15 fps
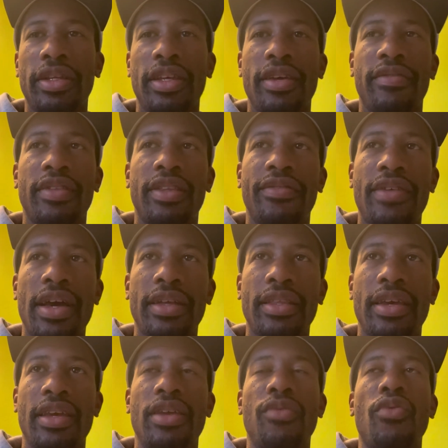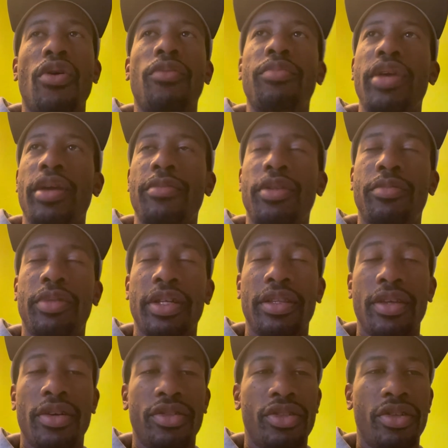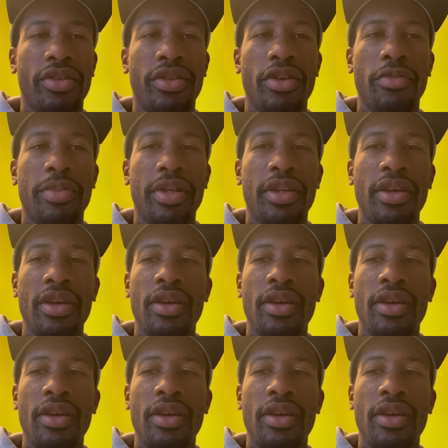given the fact that he won't be able to play the Australian Open,